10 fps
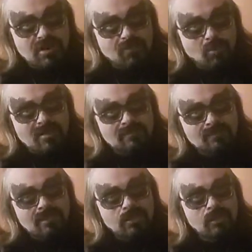everyone.
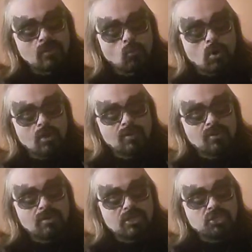This is the Wandering
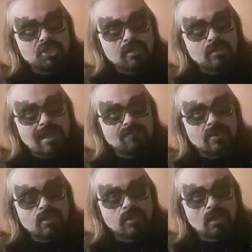Ukie Cheese
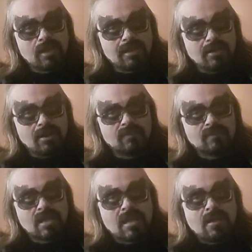Cafe signing
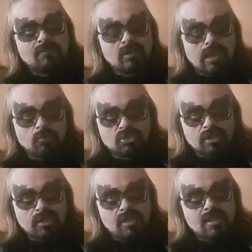off. If you like what you
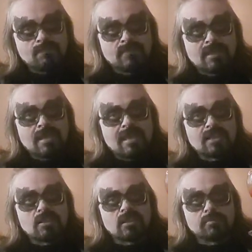see,
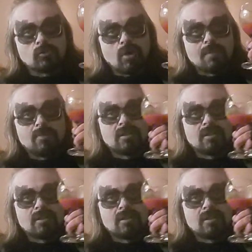hit the subscribe